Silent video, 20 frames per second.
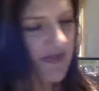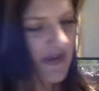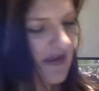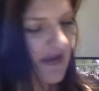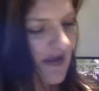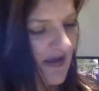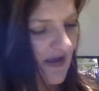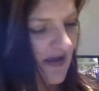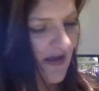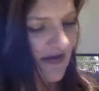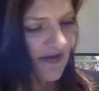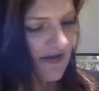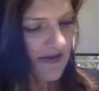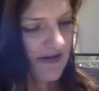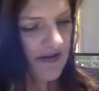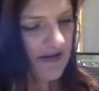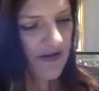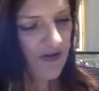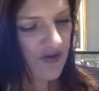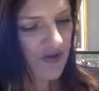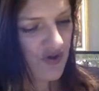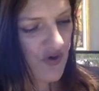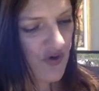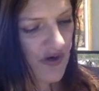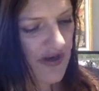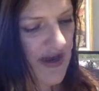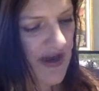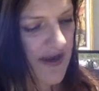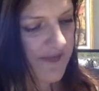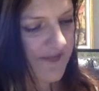A little short
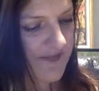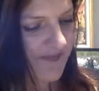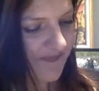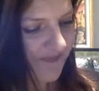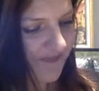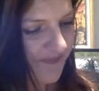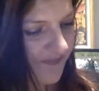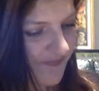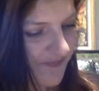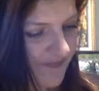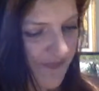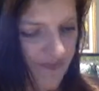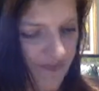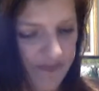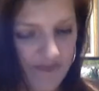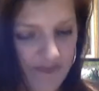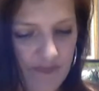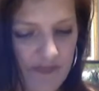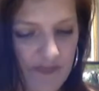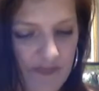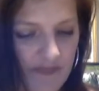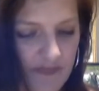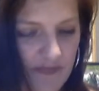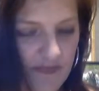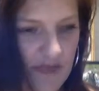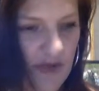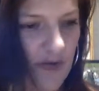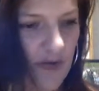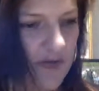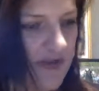guy.
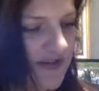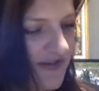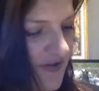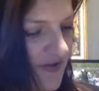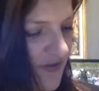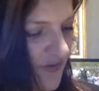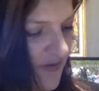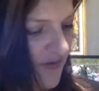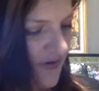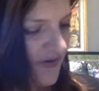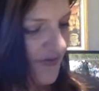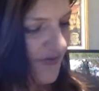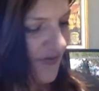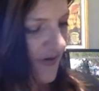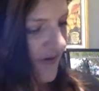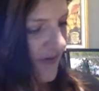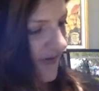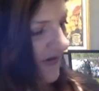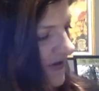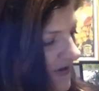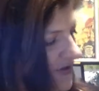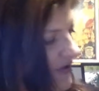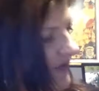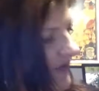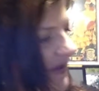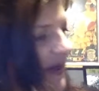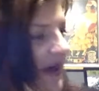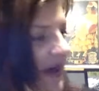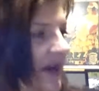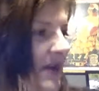Oh, that's two of those. We don't want to show
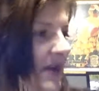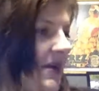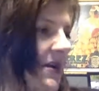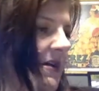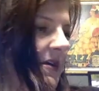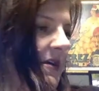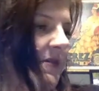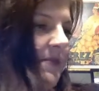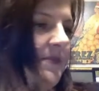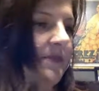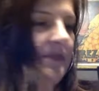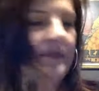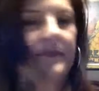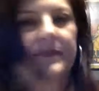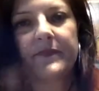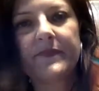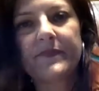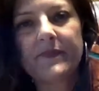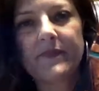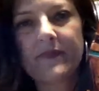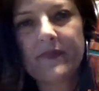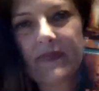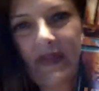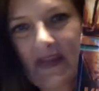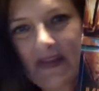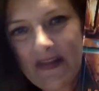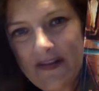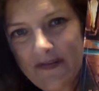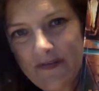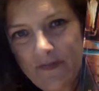that. Um,
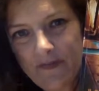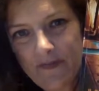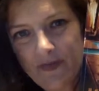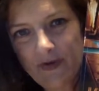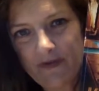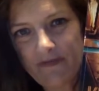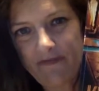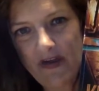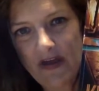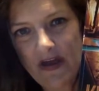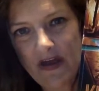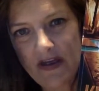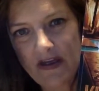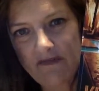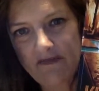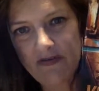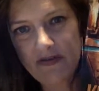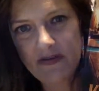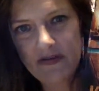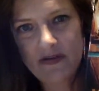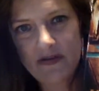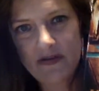book five.